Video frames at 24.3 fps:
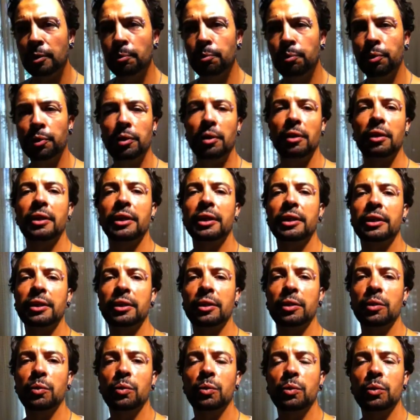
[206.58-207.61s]
put like
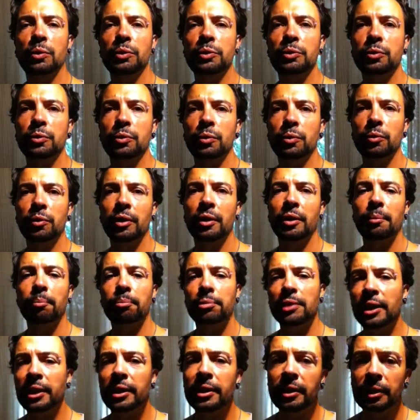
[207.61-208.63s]
all your
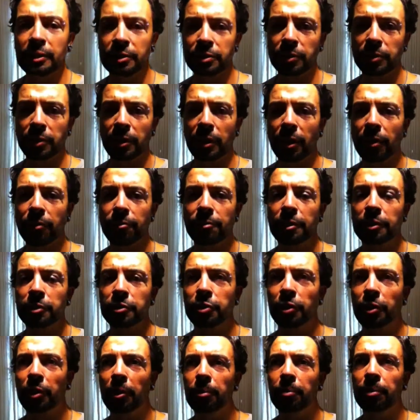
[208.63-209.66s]
blankets on it over the
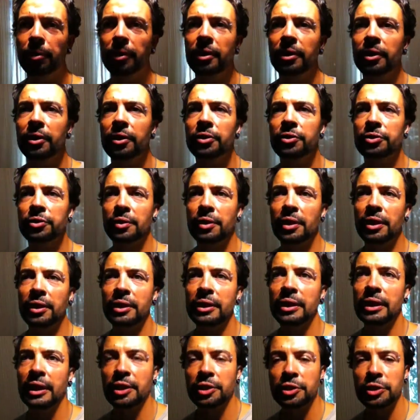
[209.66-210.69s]
top so that
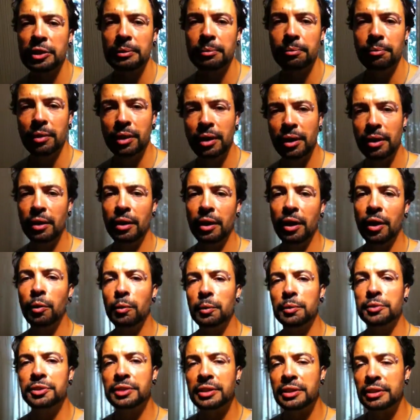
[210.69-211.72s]
it actually
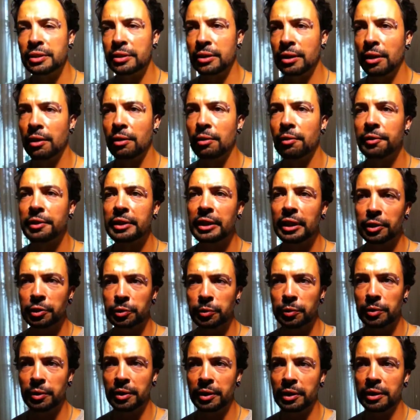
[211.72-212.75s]
holds in a lot of the
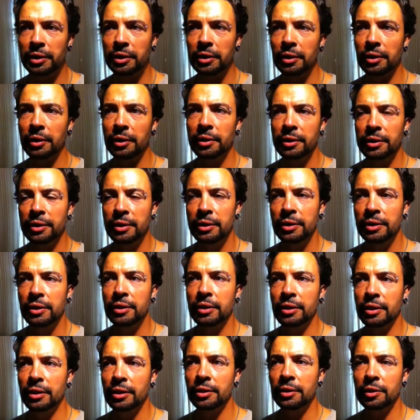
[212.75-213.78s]
actual kind
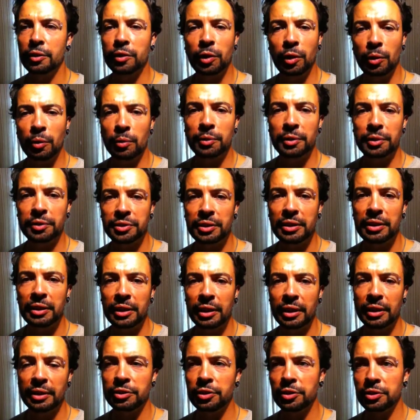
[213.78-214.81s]
of the coldness in
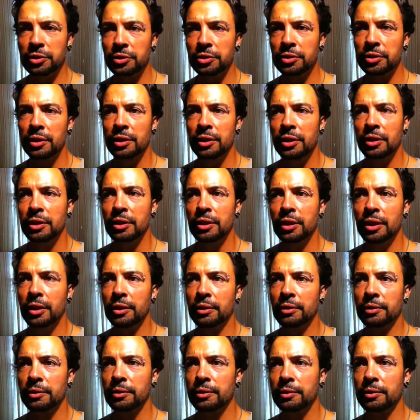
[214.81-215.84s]
there. It's just
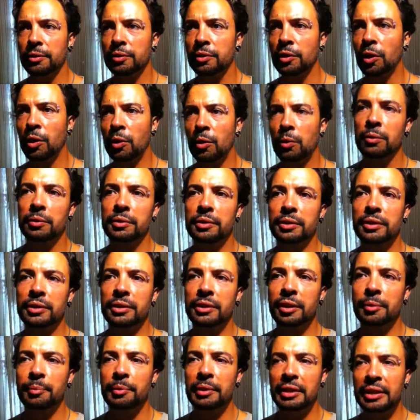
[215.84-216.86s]
cold
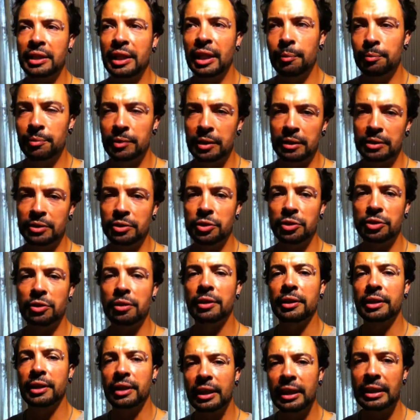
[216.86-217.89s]
can be kept in just
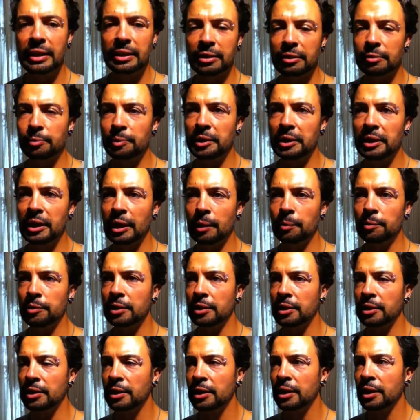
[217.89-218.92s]
like heat can be kept
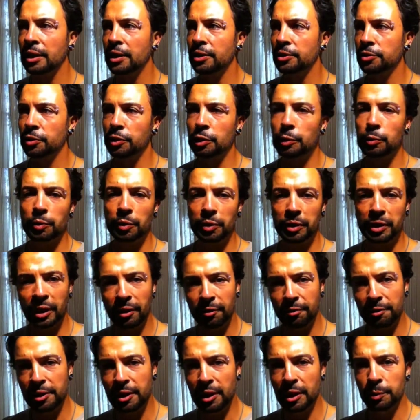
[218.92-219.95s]
in, so you want to
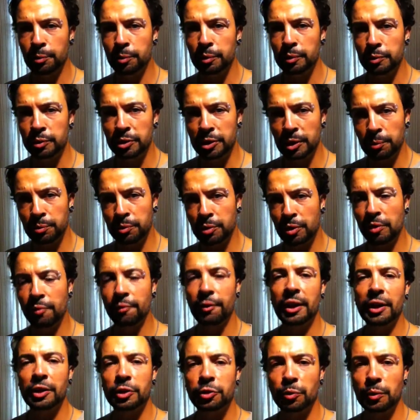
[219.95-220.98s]
cover that up with some kind
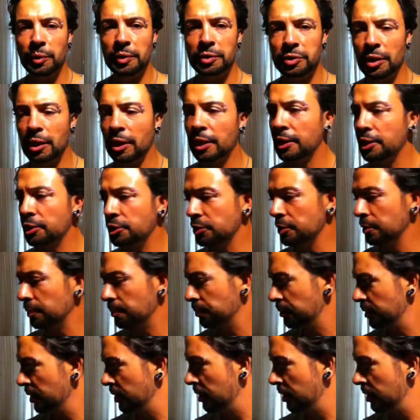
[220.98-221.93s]
of extra insulation.